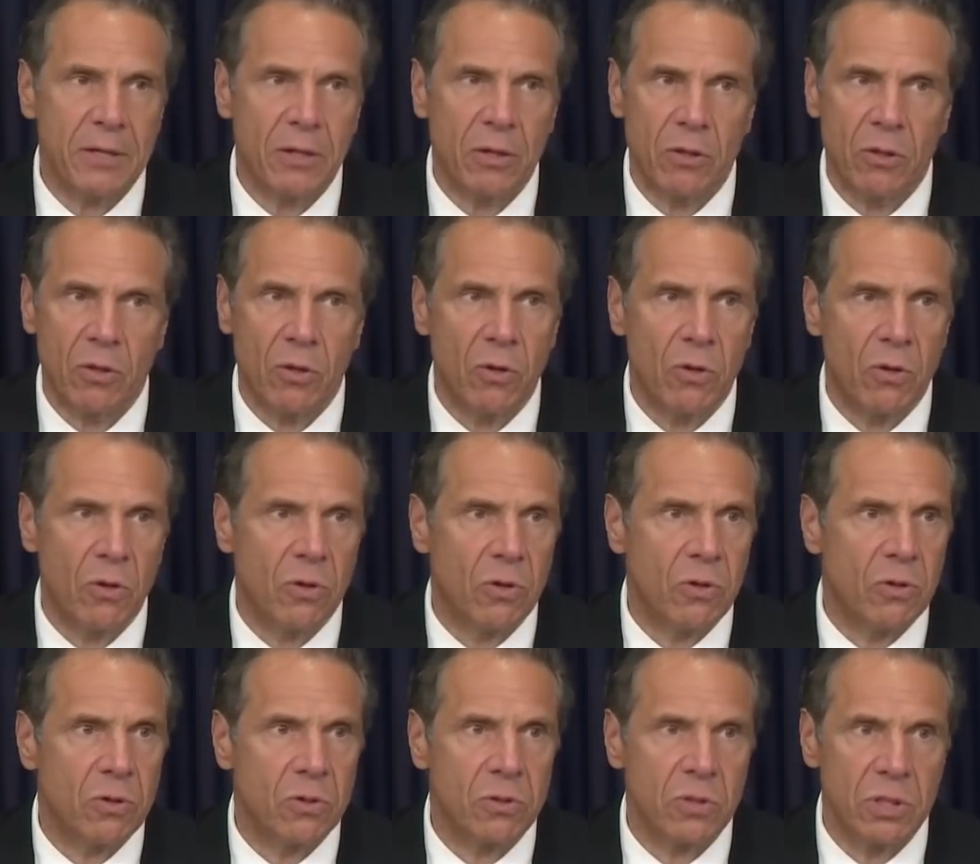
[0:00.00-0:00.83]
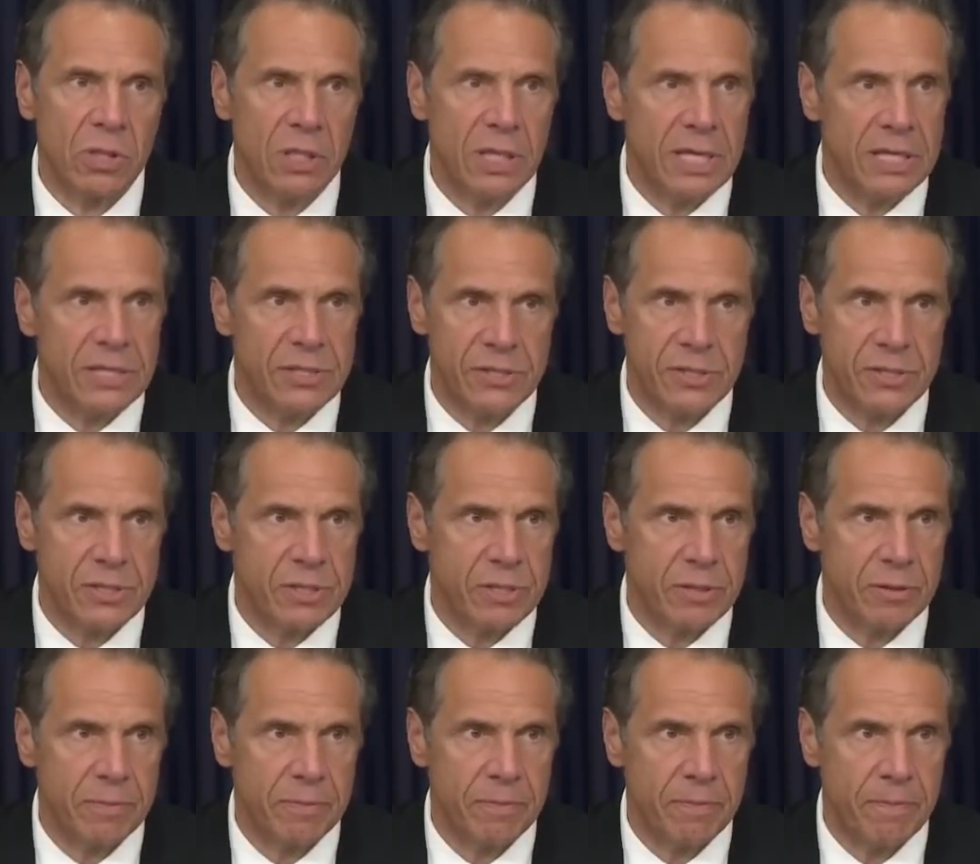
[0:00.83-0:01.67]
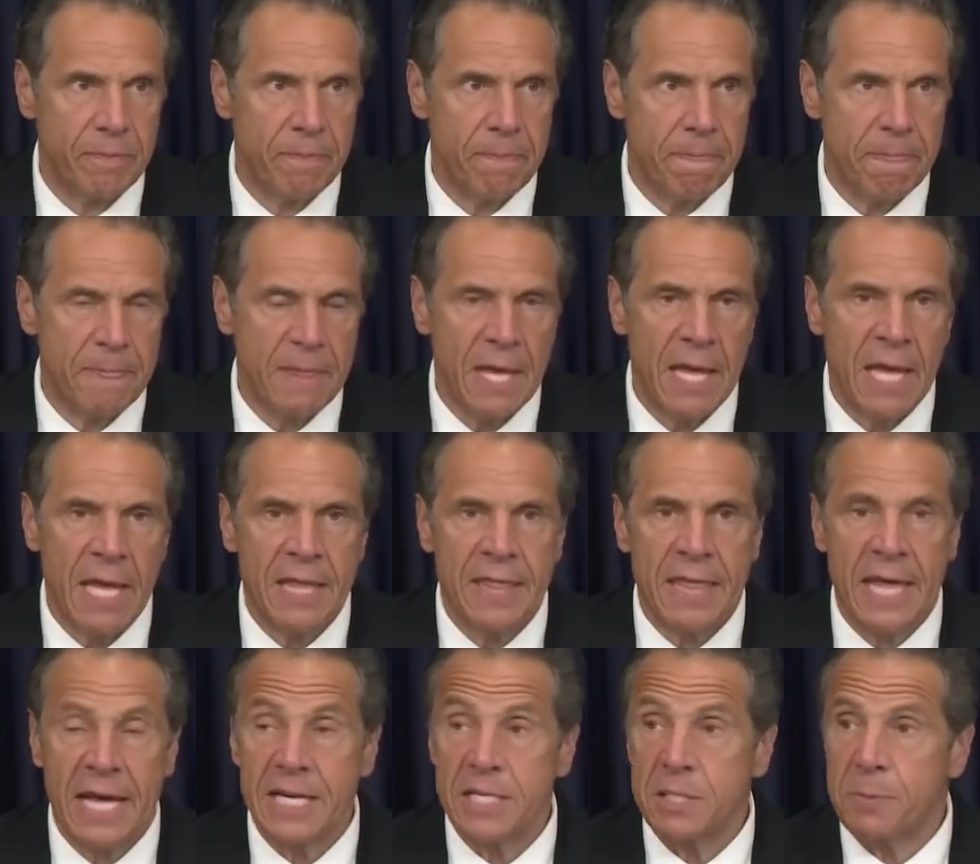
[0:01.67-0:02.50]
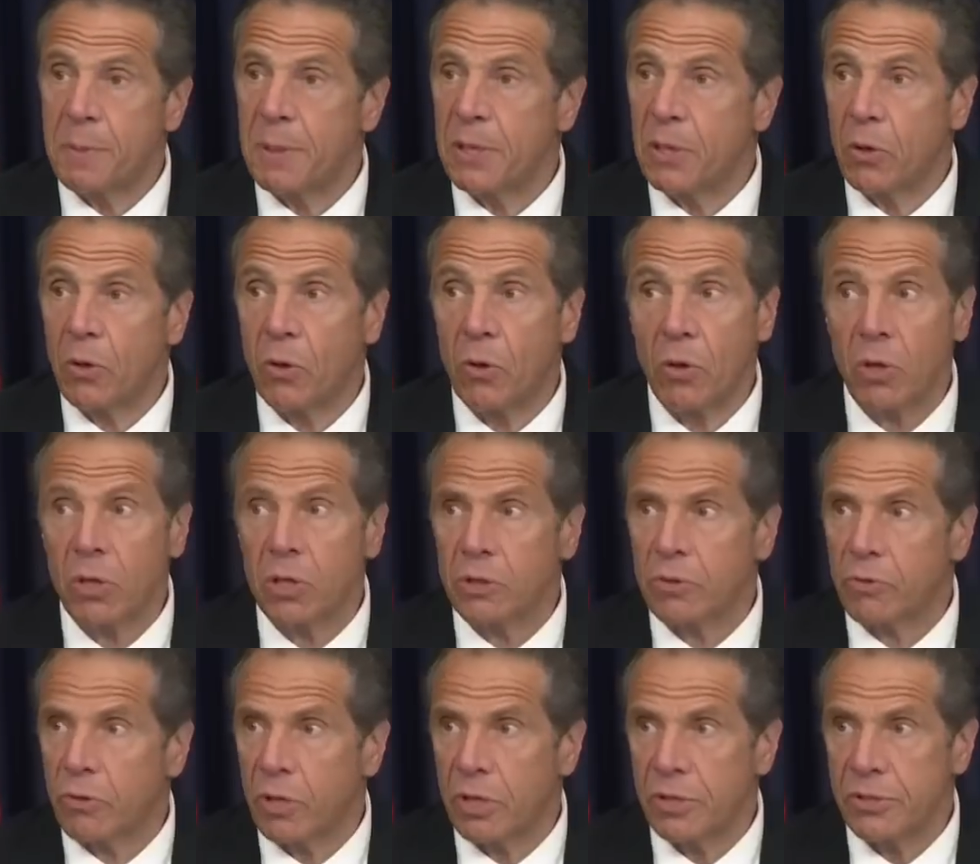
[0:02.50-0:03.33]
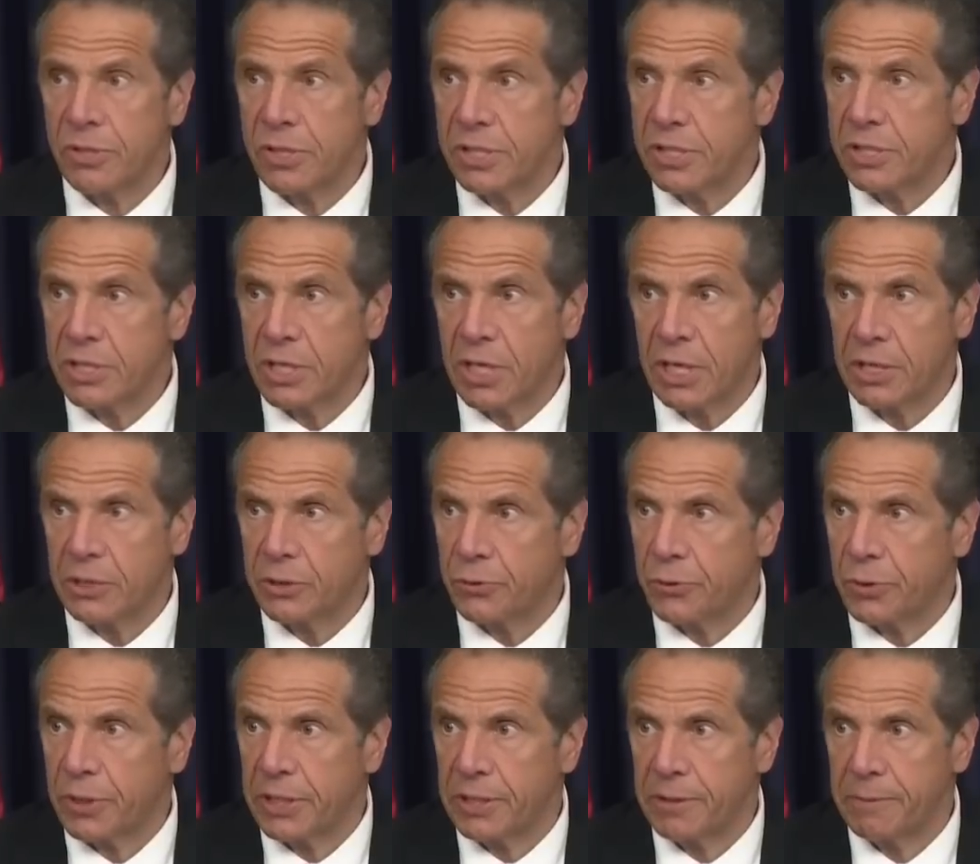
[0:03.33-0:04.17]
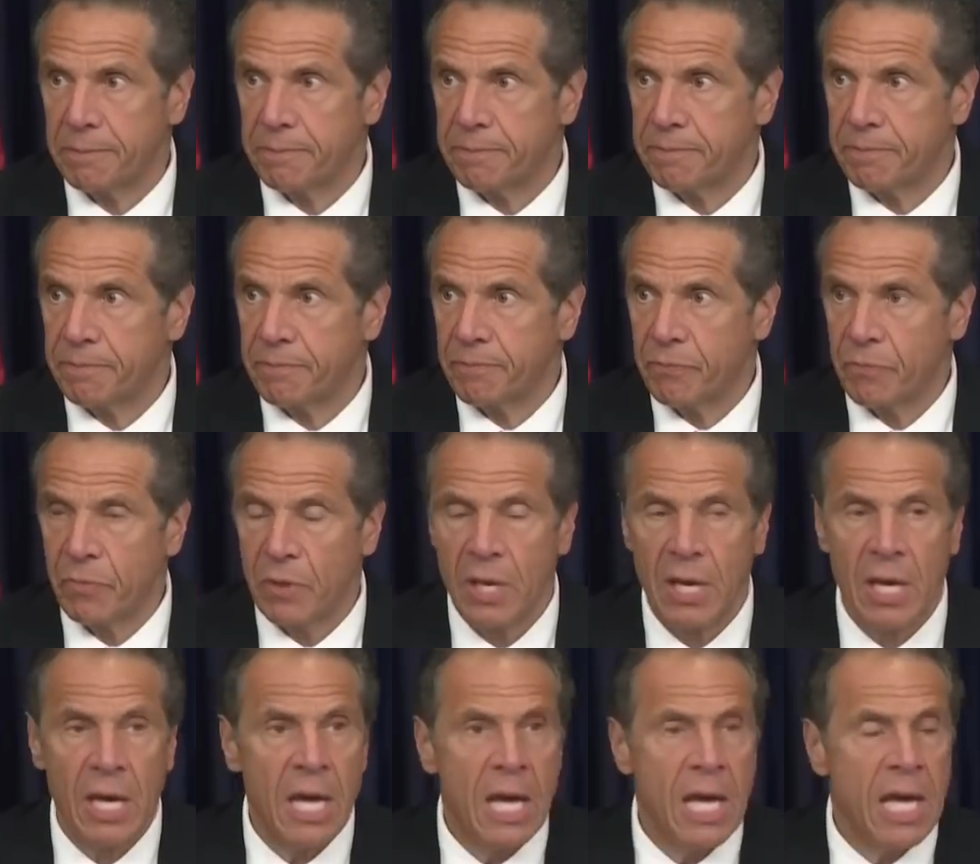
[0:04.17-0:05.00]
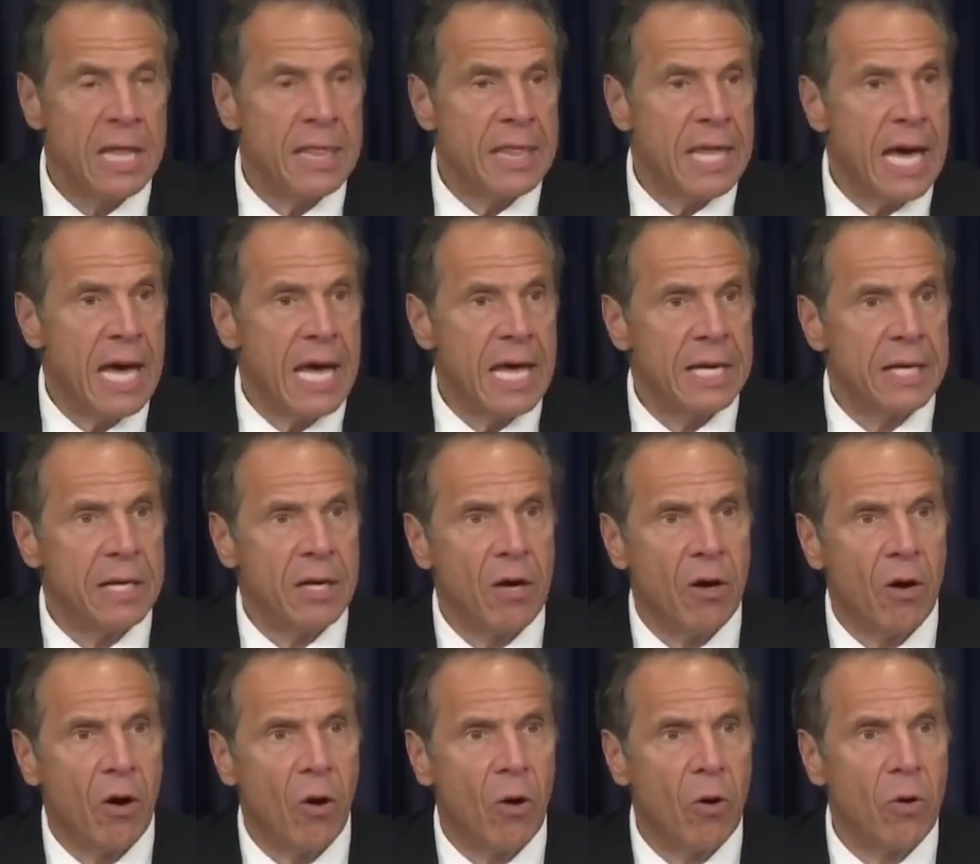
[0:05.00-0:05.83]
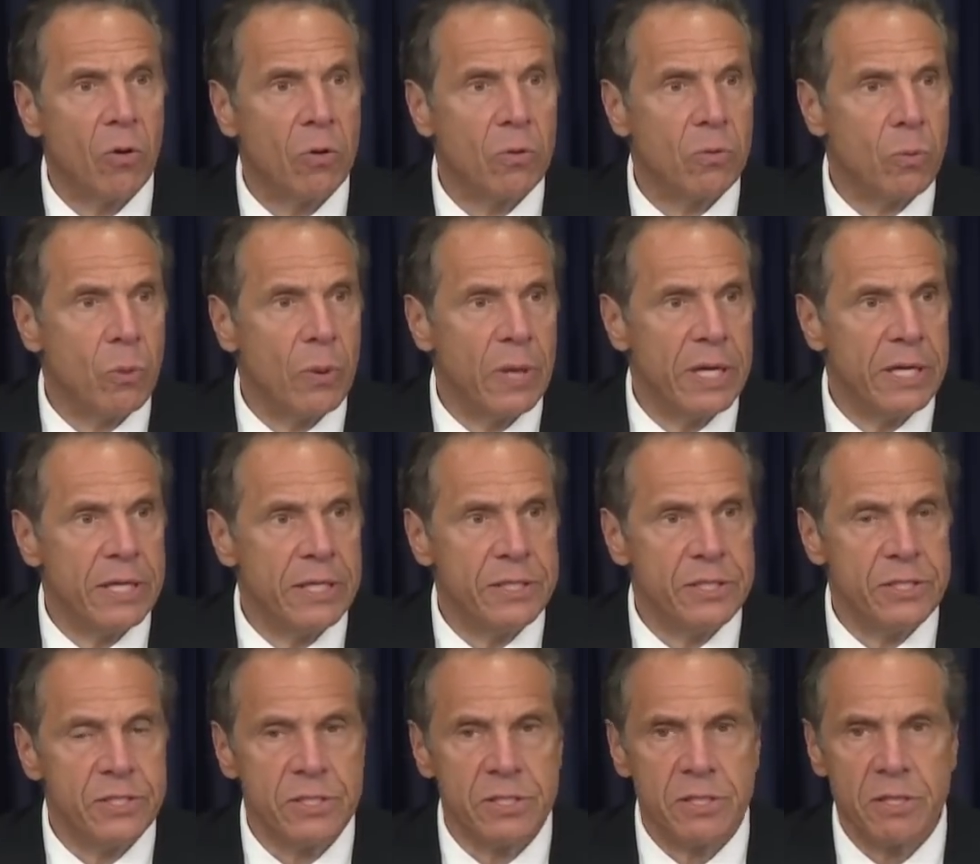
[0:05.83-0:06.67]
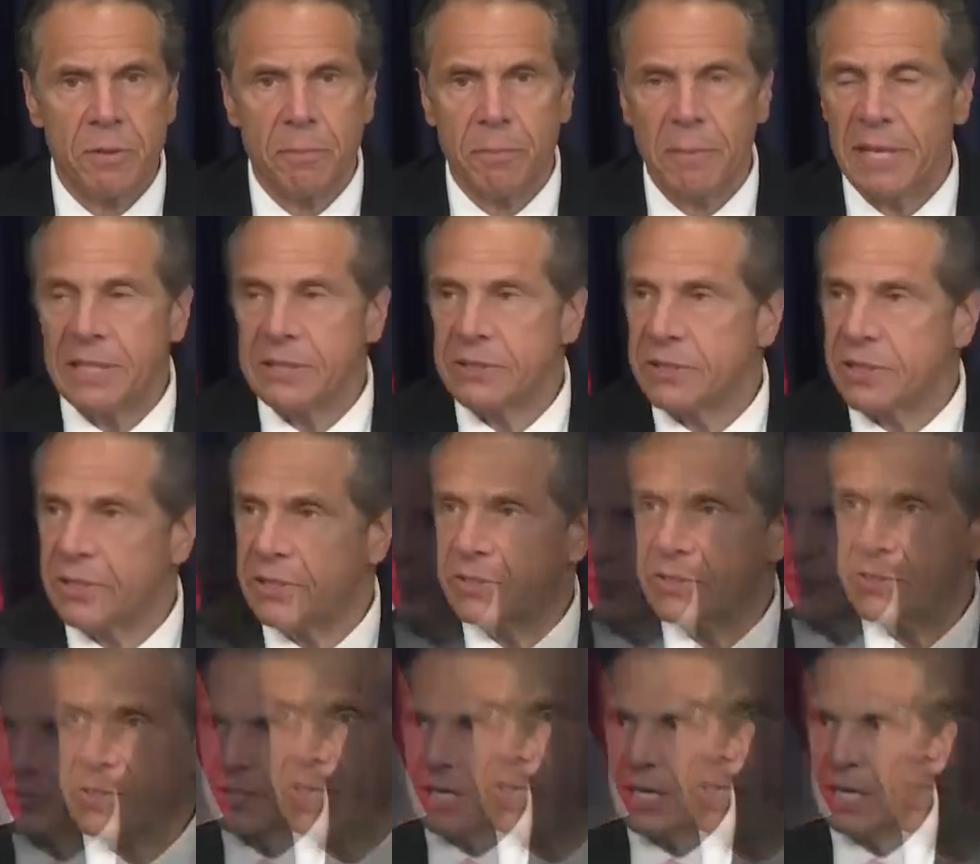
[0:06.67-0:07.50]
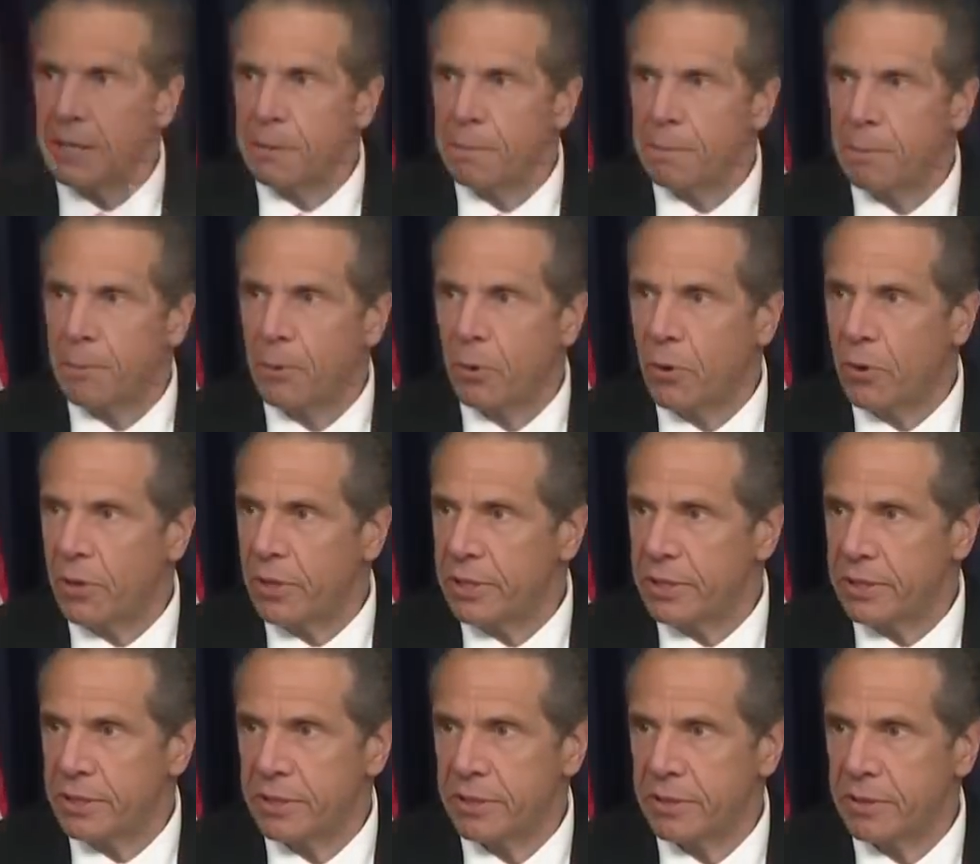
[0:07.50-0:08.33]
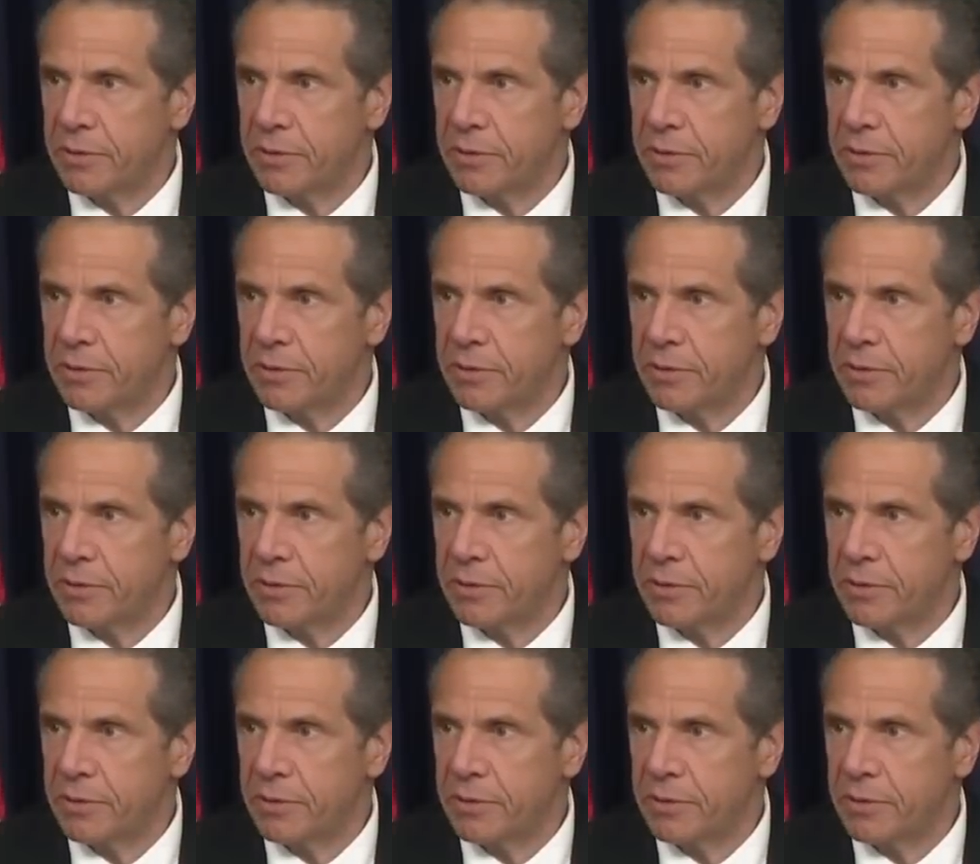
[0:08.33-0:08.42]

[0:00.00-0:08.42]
a long list that has been all across this country that always makes the same point: